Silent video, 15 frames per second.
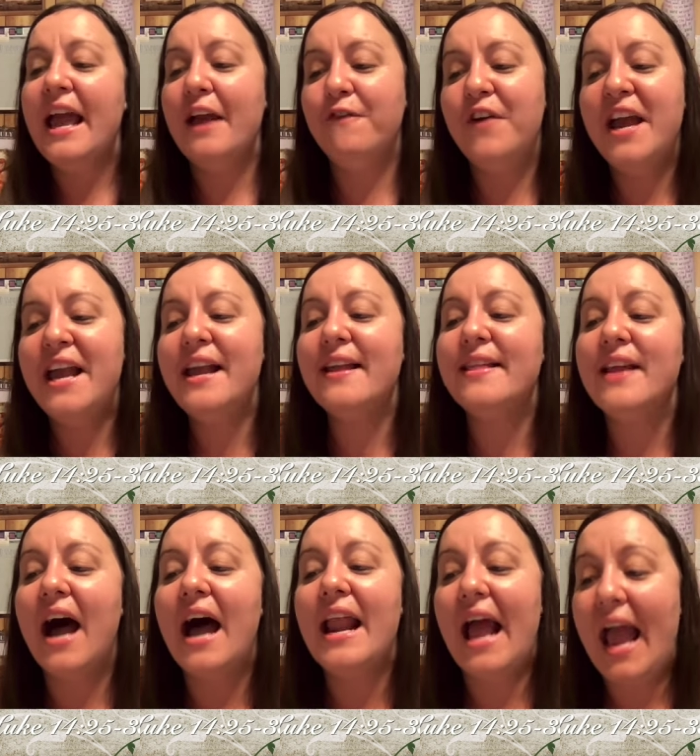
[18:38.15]
If he is
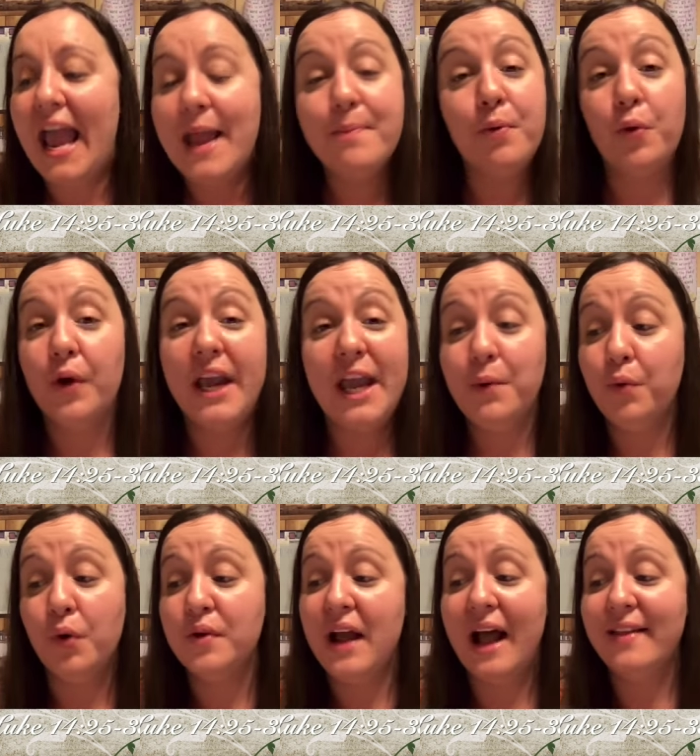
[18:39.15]
not able, he
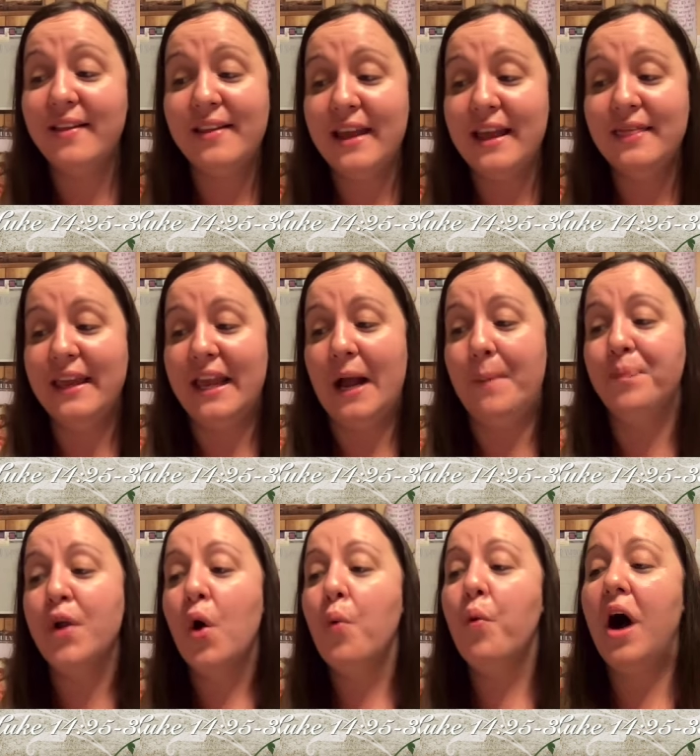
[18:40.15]
will not send them,
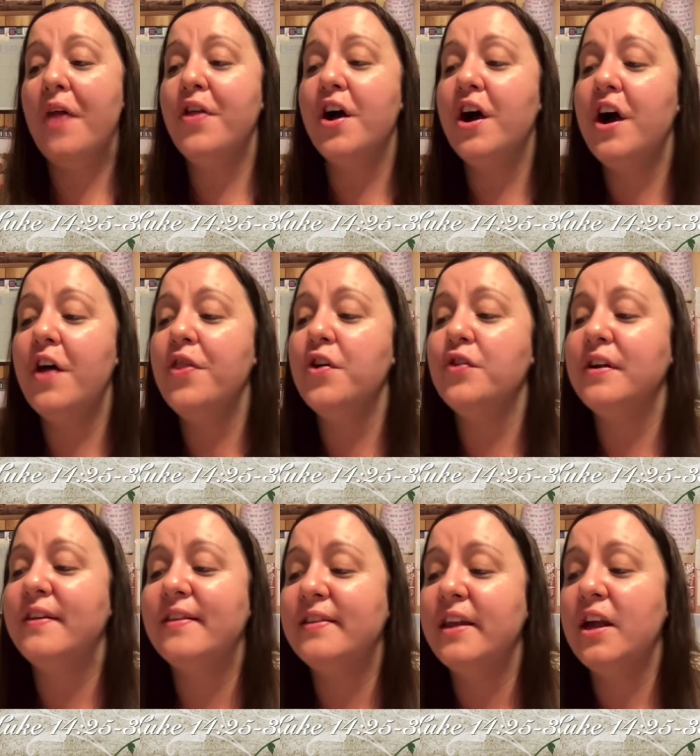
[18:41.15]
while the other is
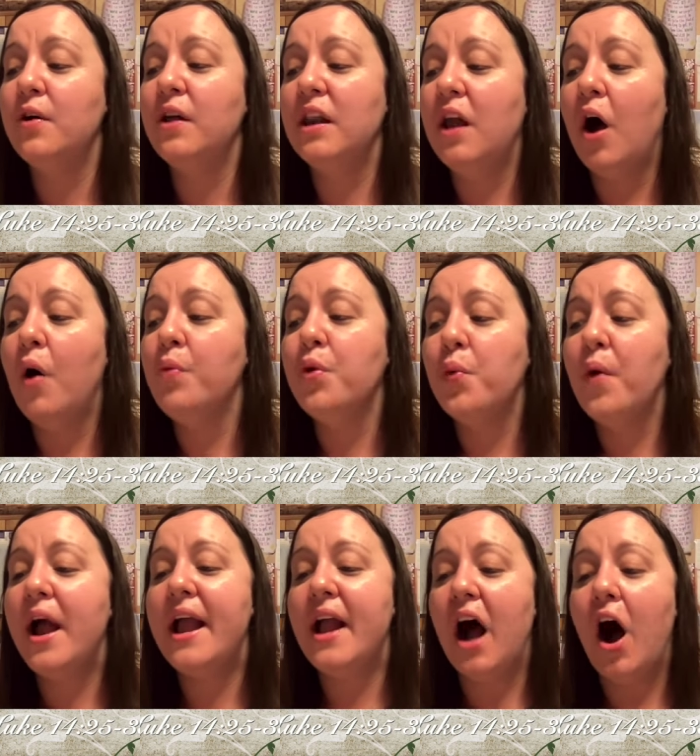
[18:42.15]
still a long the
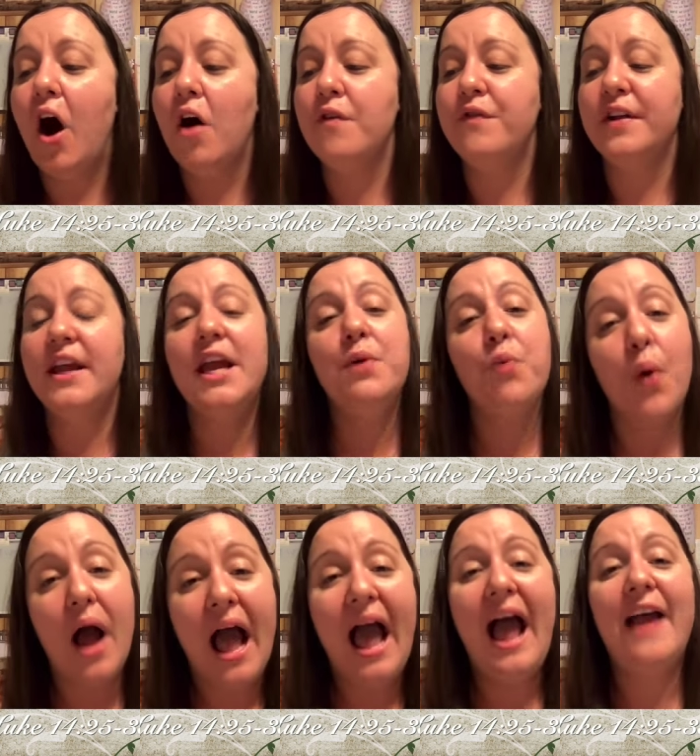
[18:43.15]
way off, and he will
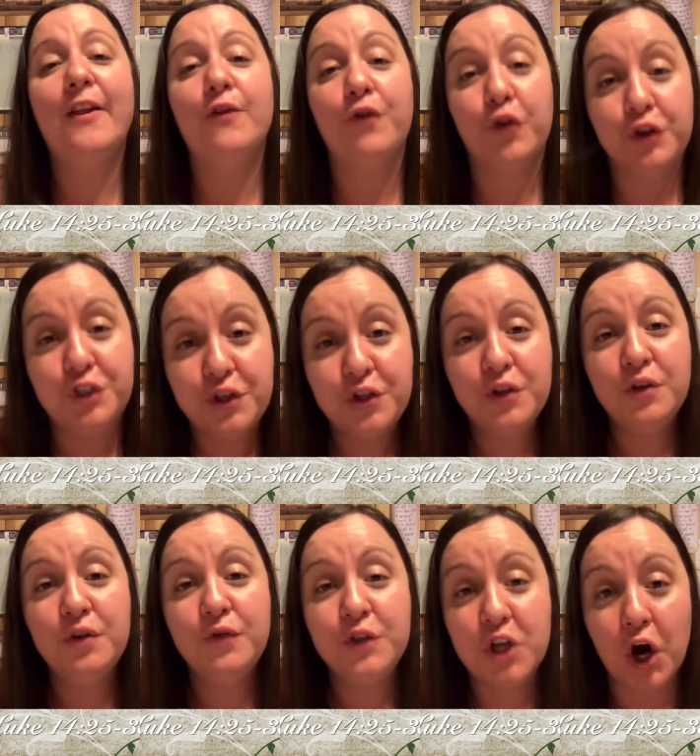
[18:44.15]
ask for
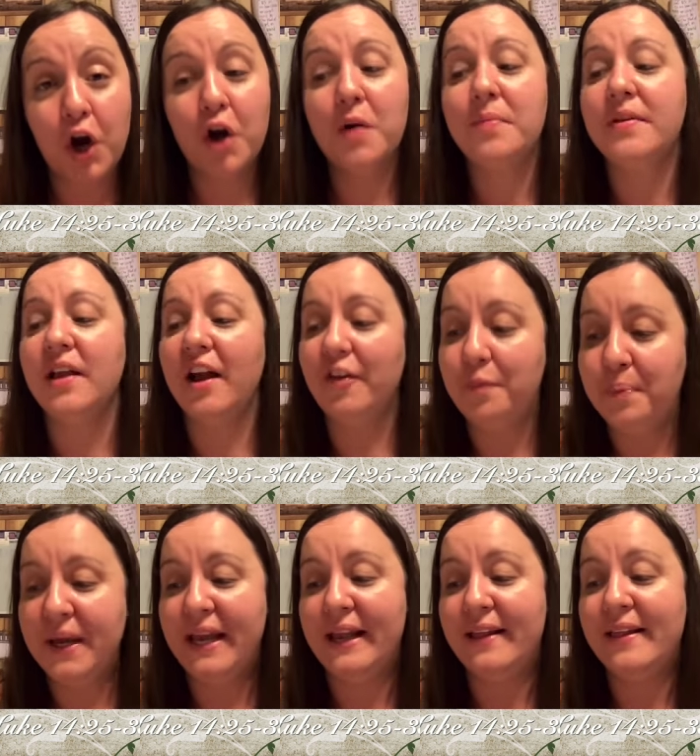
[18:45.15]
terms of
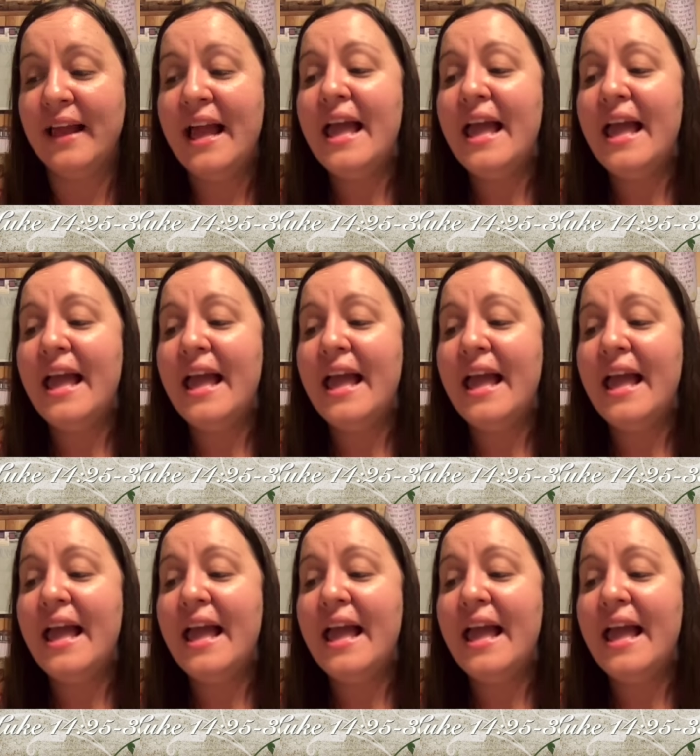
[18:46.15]
peace.